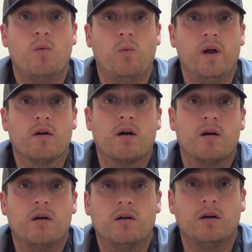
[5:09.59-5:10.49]
We are
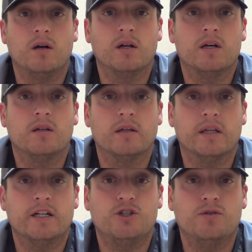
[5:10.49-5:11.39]
going to
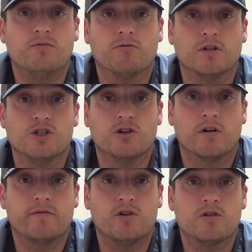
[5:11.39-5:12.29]
let you
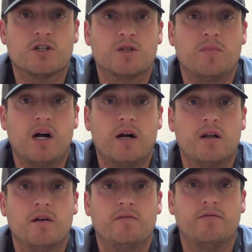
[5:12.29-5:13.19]
reserve your
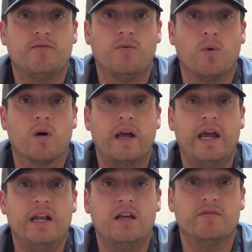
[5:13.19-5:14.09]
spot for
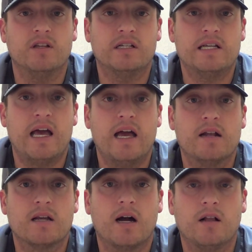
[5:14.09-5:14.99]
any of the
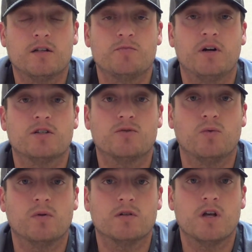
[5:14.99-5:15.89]
10 college bus
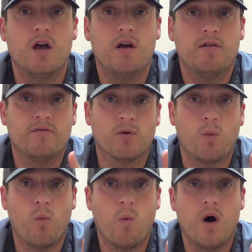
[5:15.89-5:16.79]
tours for
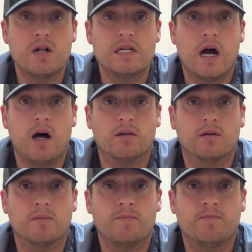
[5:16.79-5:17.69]
$1.